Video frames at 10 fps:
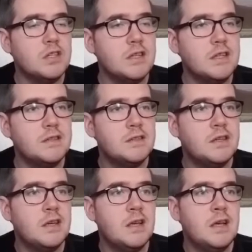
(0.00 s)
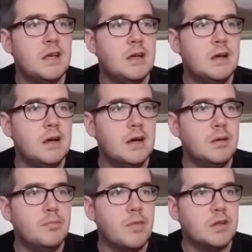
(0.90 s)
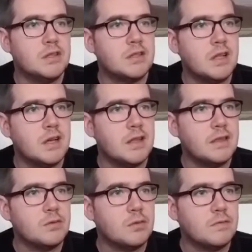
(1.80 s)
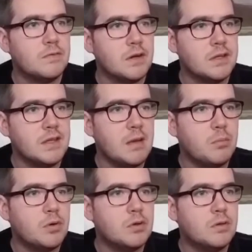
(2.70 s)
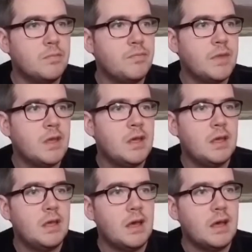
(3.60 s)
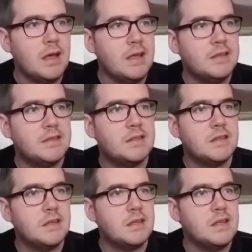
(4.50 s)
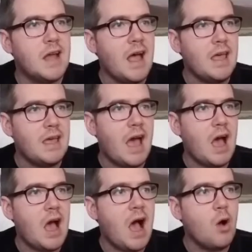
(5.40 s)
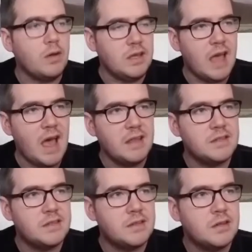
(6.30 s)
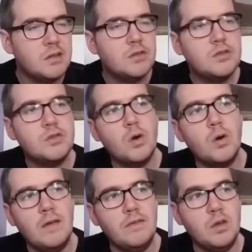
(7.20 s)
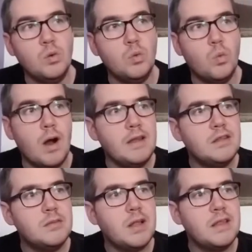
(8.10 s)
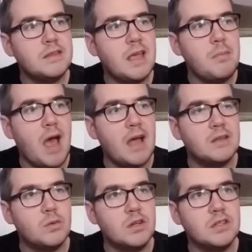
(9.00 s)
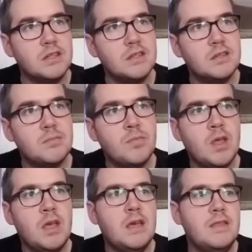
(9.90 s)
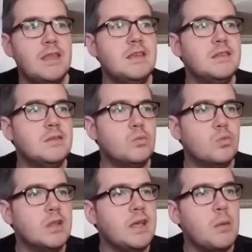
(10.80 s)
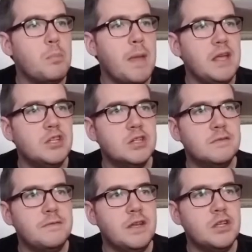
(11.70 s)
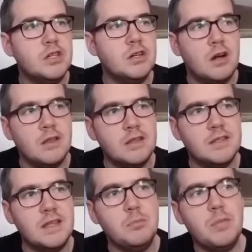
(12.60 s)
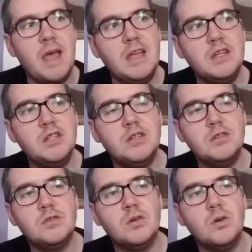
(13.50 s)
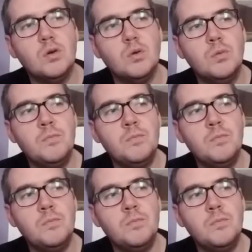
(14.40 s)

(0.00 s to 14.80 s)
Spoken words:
list. I'll just click on this one for example. It's not out yet, so if you wanted to play this game, add to wish list. This isn't really a major feature on the Steam page, so